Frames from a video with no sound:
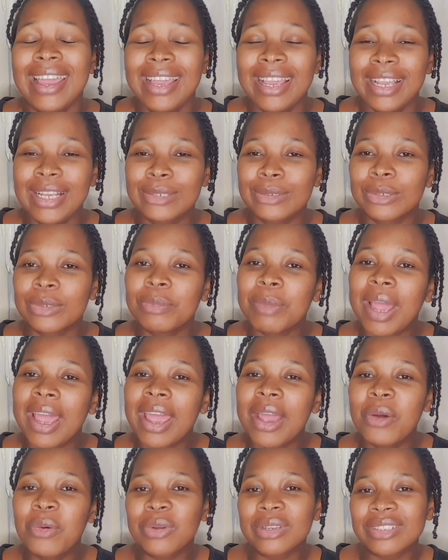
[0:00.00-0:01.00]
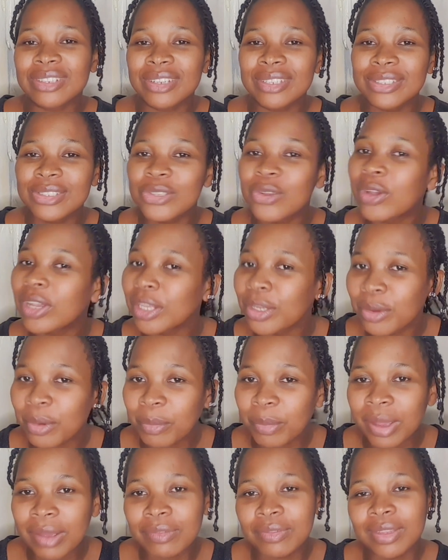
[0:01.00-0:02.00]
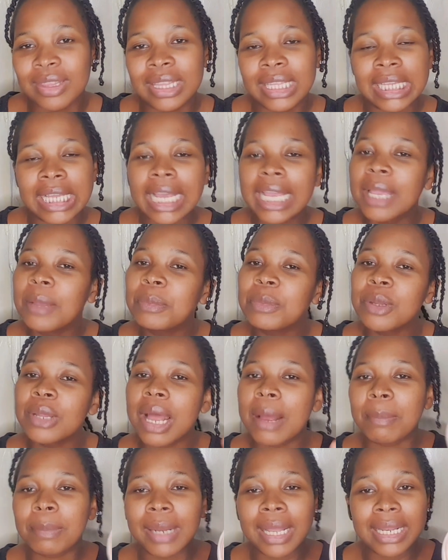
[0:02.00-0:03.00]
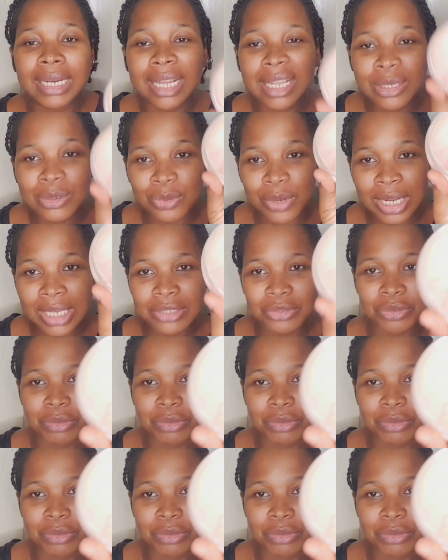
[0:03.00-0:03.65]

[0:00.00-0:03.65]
even my hair was just sucking up everything. I kept on applying. That's why it's